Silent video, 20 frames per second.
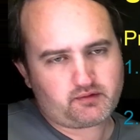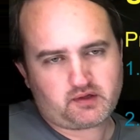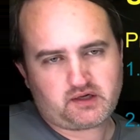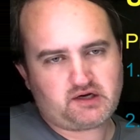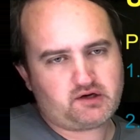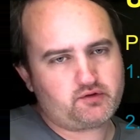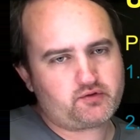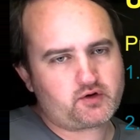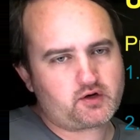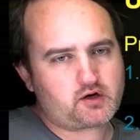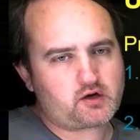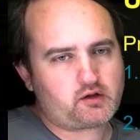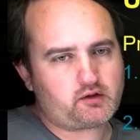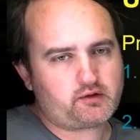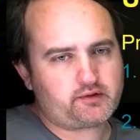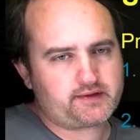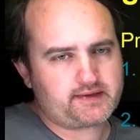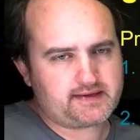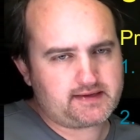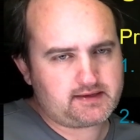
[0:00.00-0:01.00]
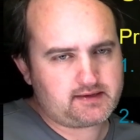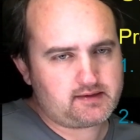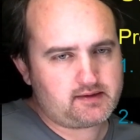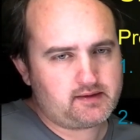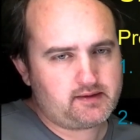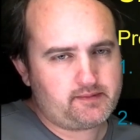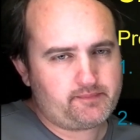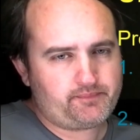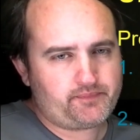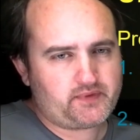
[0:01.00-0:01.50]
Here they're calling it
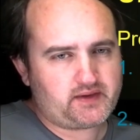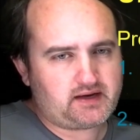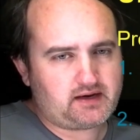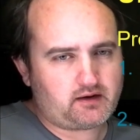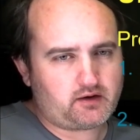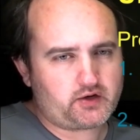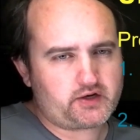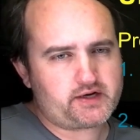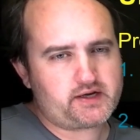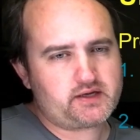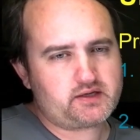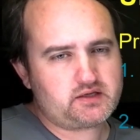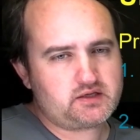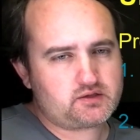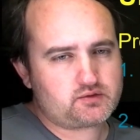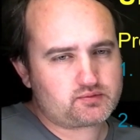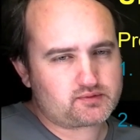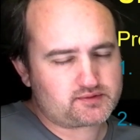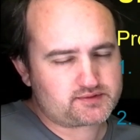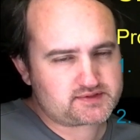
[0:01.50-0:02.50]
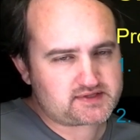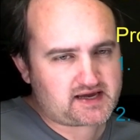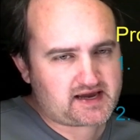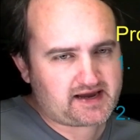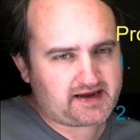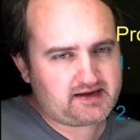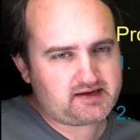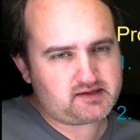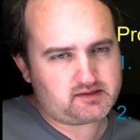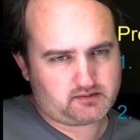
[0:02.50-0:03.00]
area equals
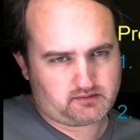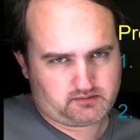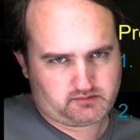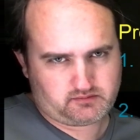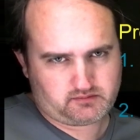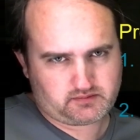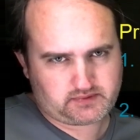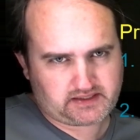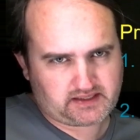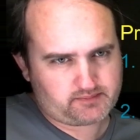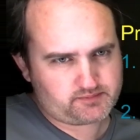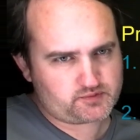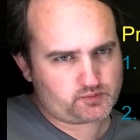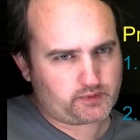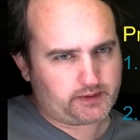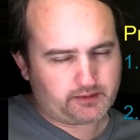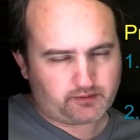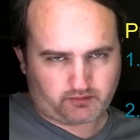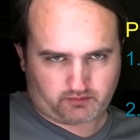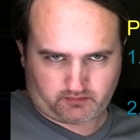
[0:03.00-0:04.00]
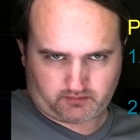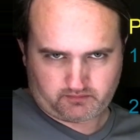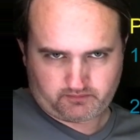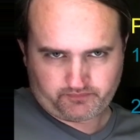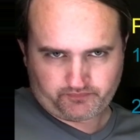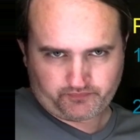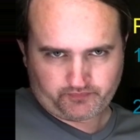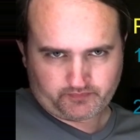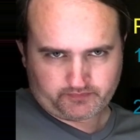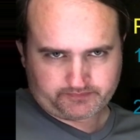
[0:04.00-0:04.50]
height times width,
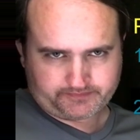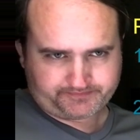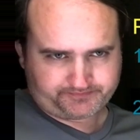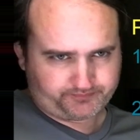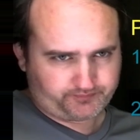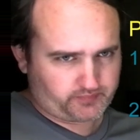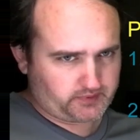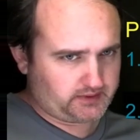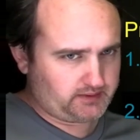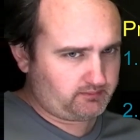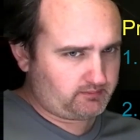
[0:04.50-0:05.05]
but